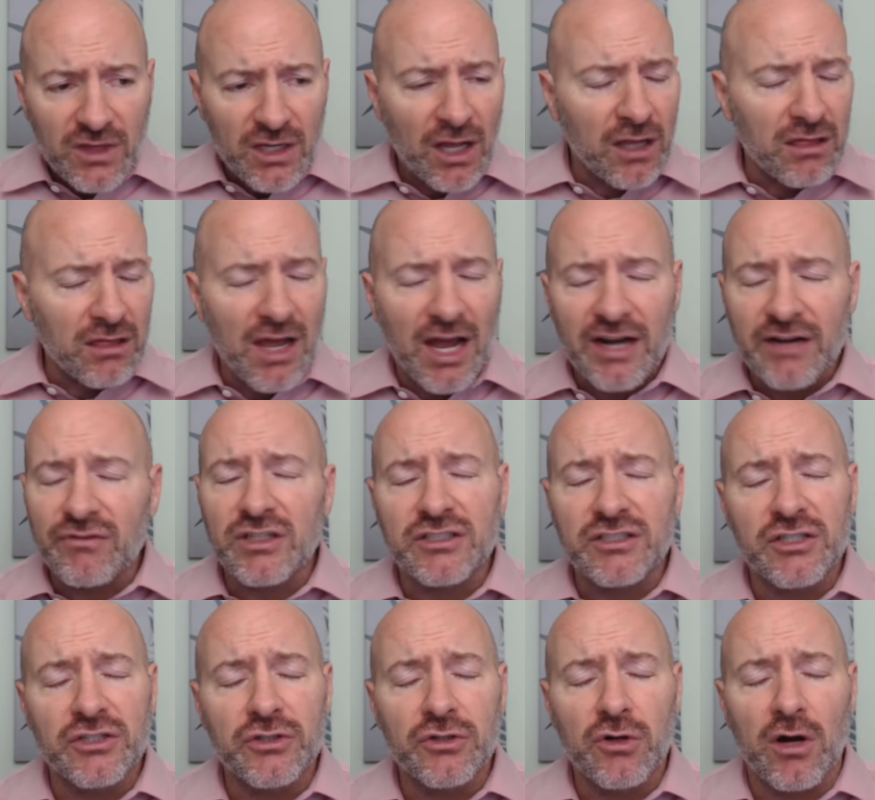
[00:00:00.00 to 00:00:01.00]
a lot of it
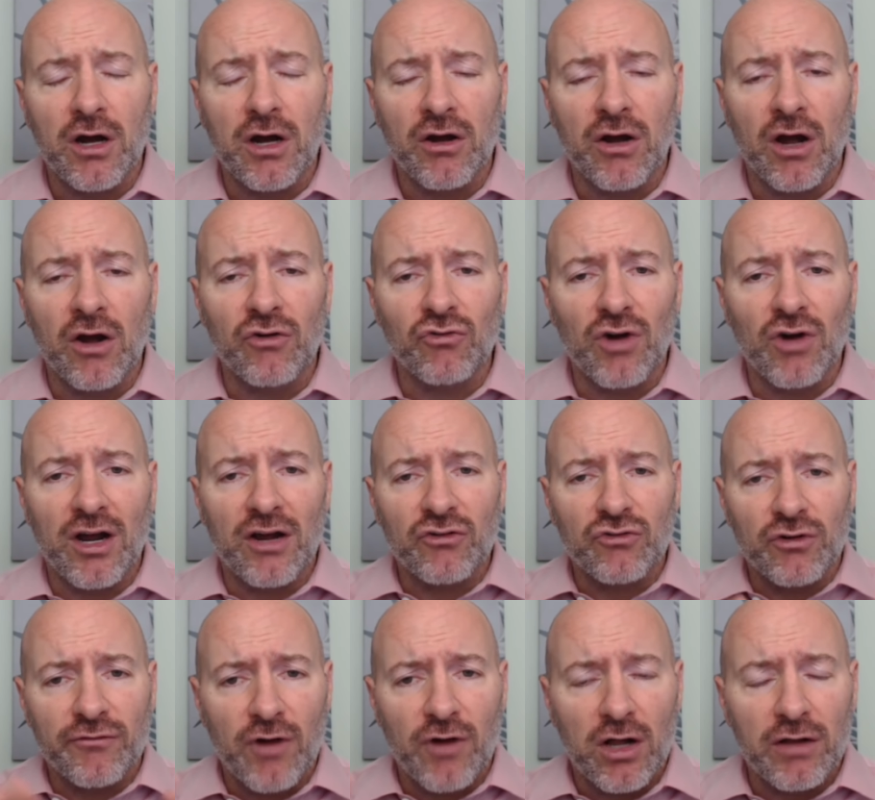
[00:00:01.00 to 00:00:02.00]
to do uh, around
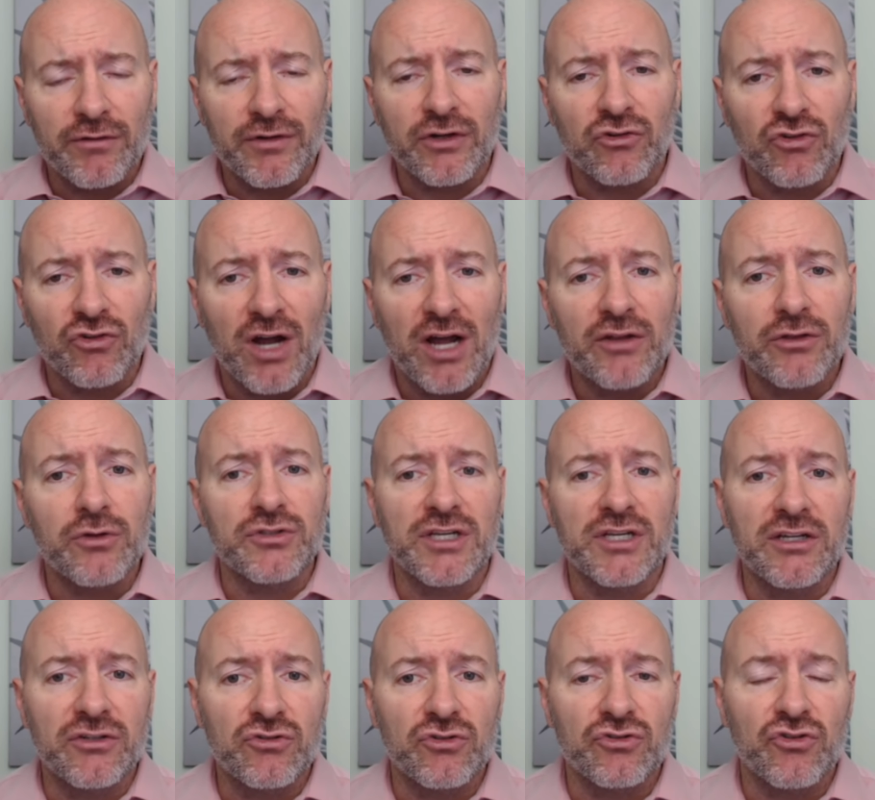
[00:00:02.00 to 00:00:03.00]
revolving around those
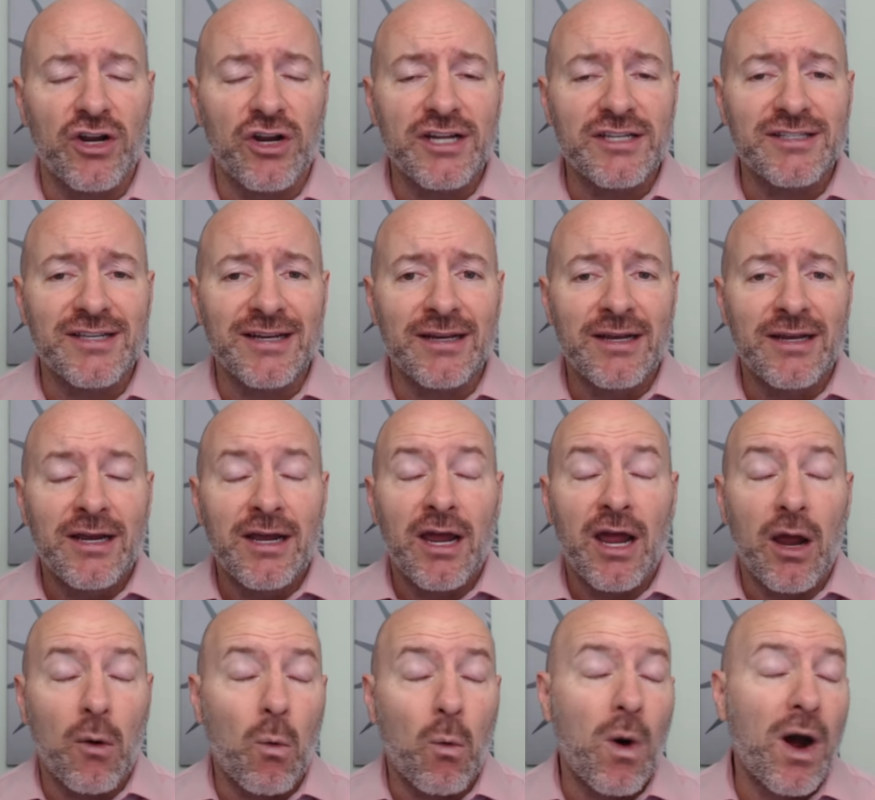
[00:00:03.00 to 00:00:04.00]
interest rates and
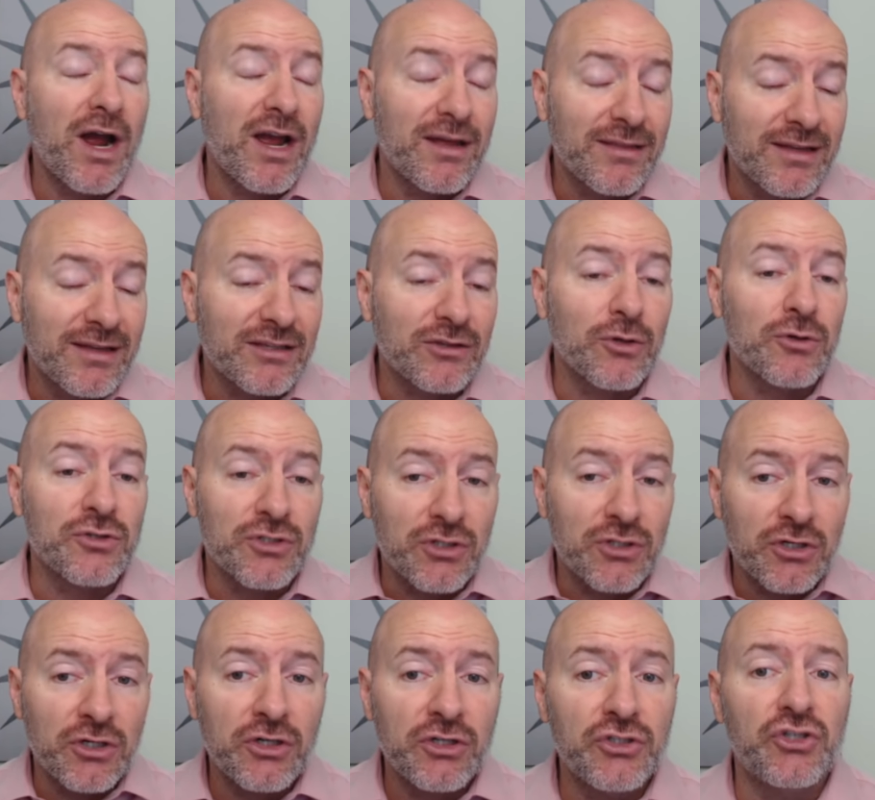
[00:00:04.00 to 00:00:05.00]
and why I think those
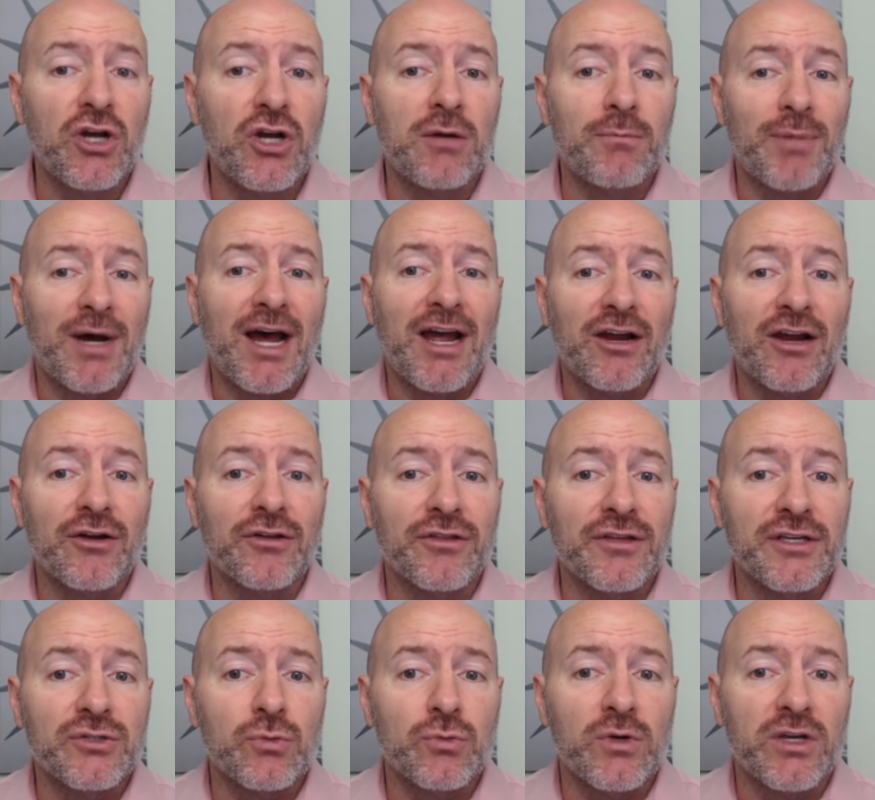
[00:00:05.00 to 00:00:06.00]
could jump higher
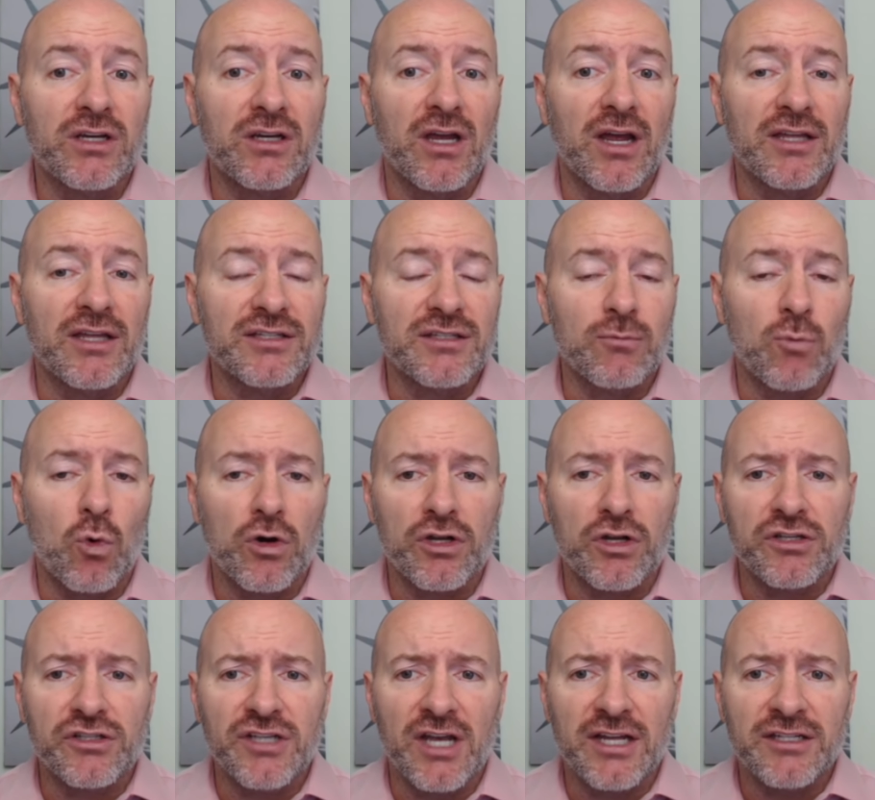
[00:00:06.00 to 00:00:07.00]
this week and some
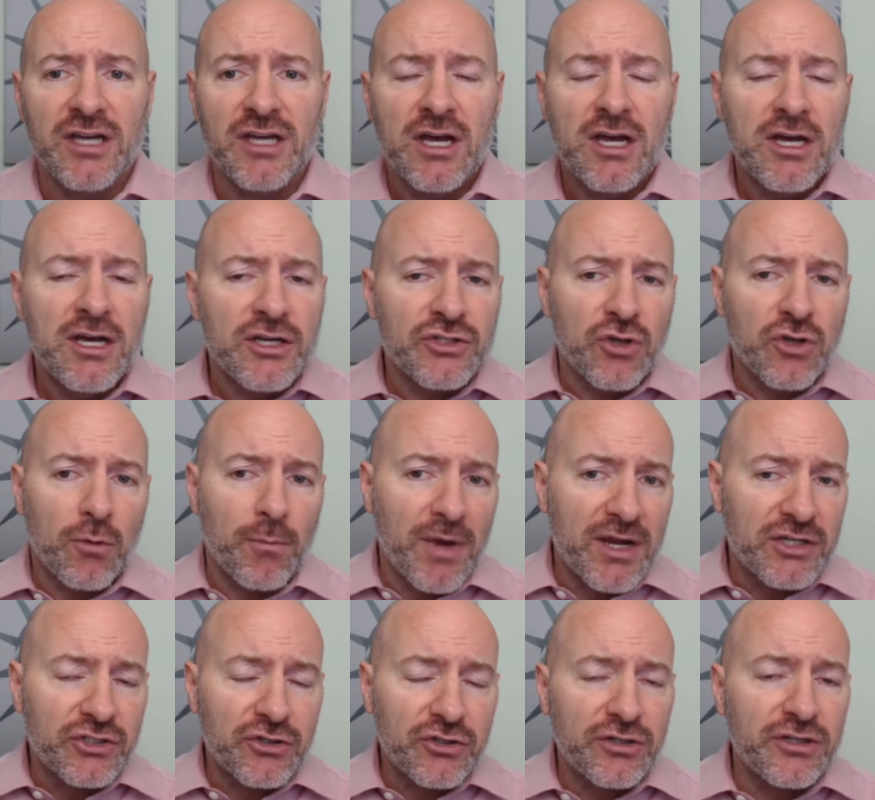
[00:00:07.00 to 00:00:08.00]
warning signs. So
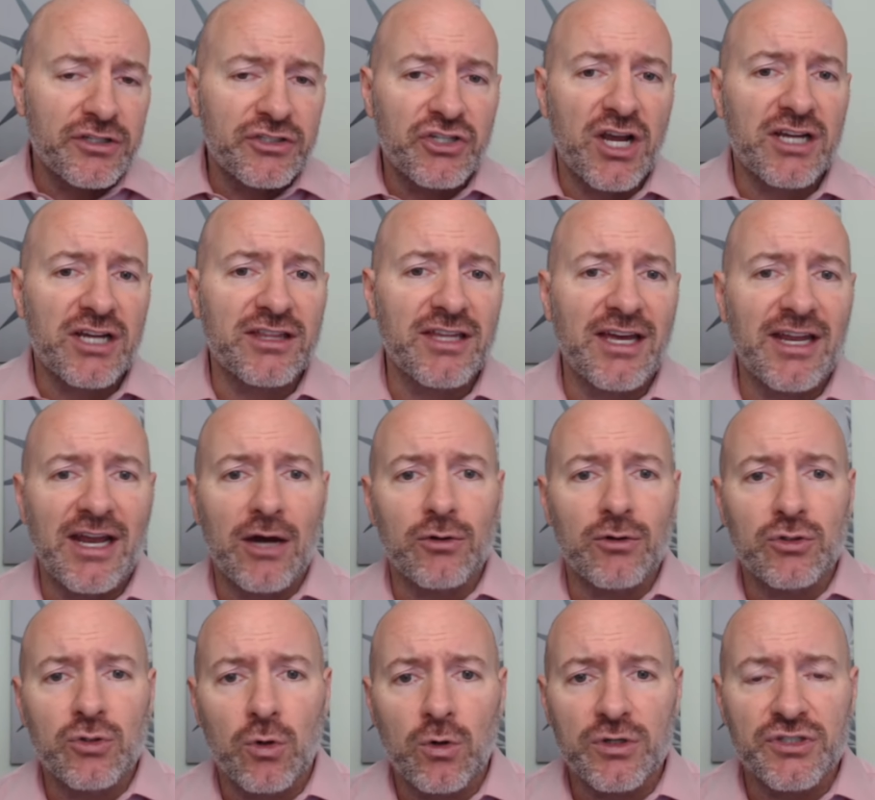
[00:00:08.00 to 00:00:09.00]
make sure you check that
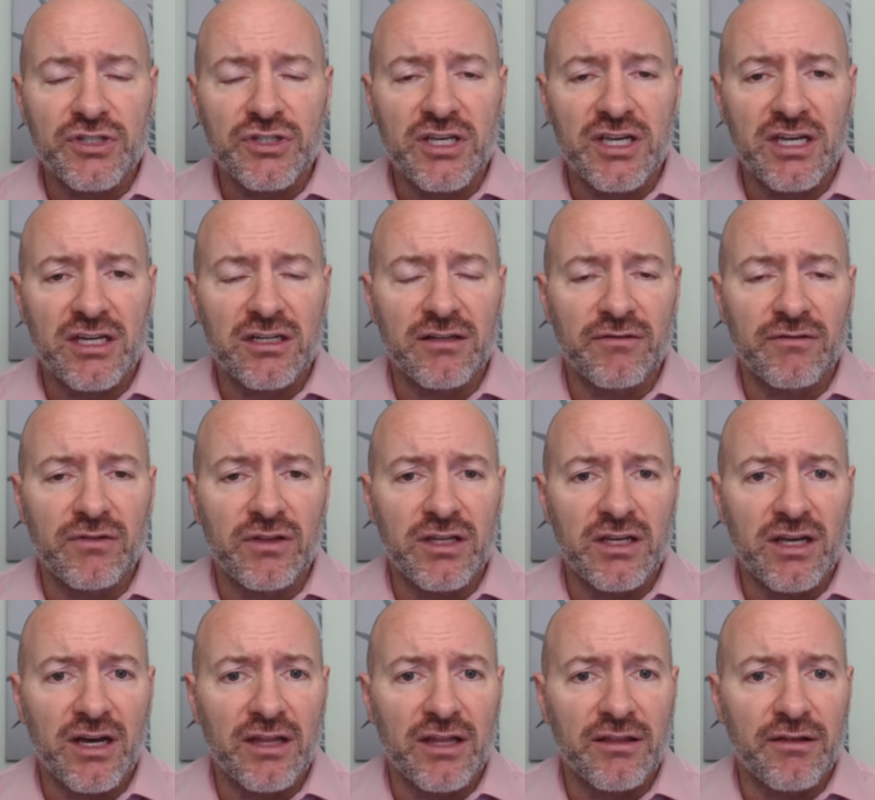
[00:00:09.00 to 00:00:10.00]
out towards the end of
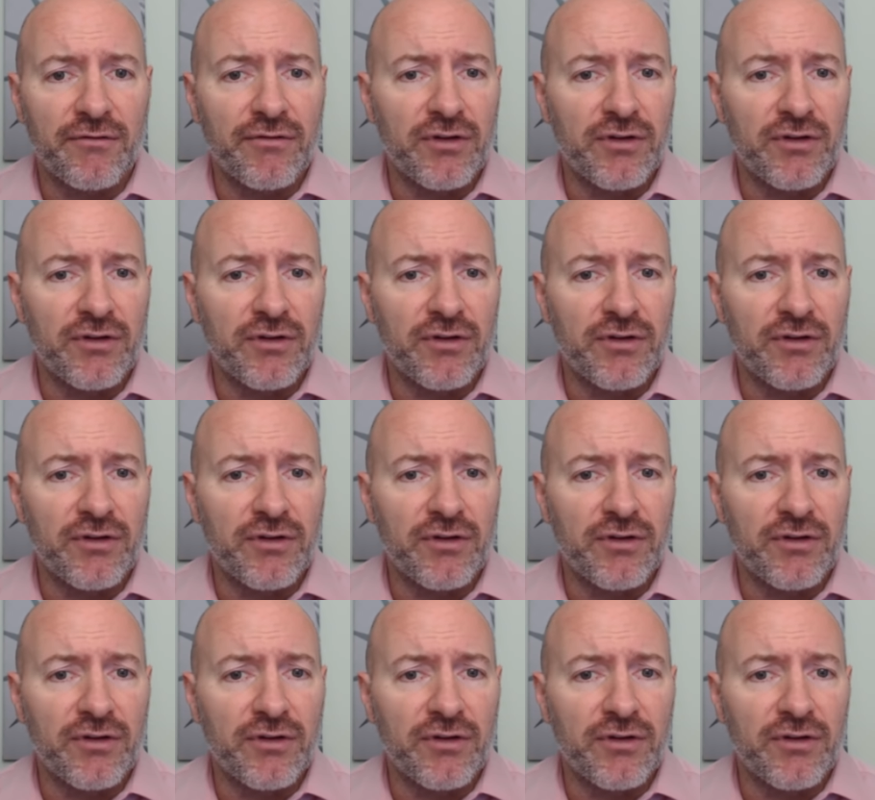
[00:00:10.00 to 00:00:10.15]
the uh, the